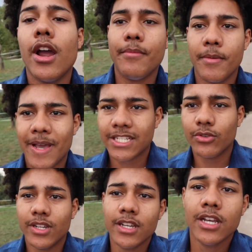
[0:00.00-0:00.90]
All right, but back
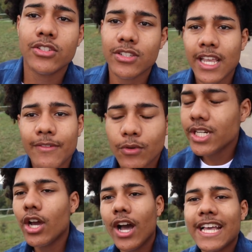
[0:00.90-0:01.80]
to it. So say if
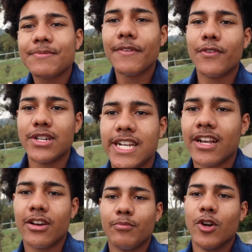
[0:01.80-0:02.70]
one of y'all asked me for a
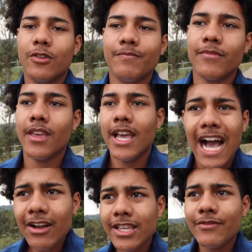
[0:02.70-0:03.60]
shout out, bro,
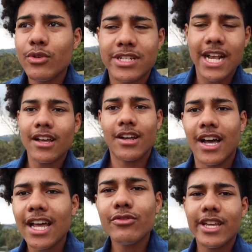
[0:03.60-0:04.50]
I'll give you a shout
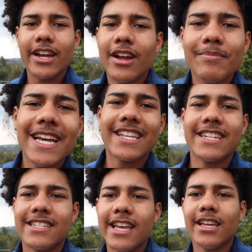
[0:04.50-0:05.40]
out. I don't care. I'm not
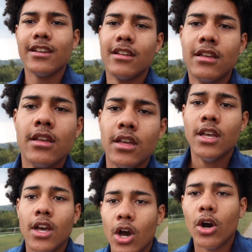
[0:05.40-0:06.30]
gonna say,
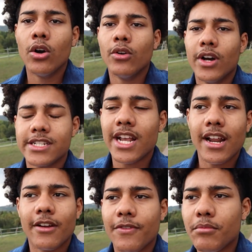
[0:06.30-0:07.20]
oh, a
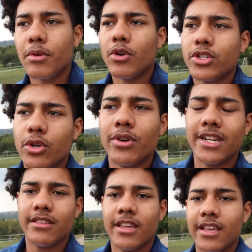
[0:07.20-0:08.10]
shout out from me won't do
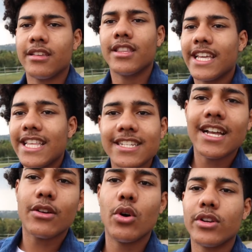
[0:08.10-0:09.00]
anything. Like, that's
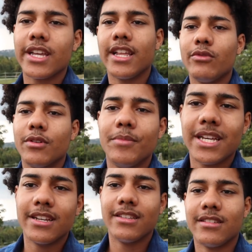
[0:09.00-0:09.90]
not quoting anyone,
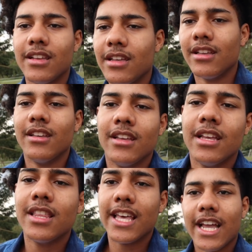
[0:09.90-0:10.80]
because,
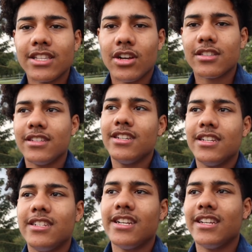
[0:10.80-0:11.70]
like, I talked to
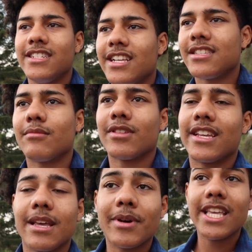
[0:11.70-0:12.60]
DDG and he said something
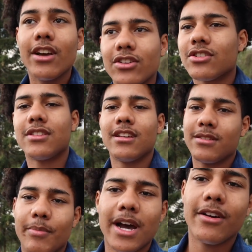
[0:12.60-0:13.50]
like that, but he also said
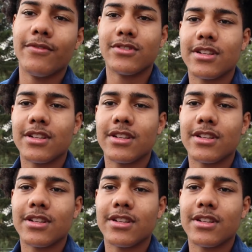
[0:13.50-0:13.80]
some powerful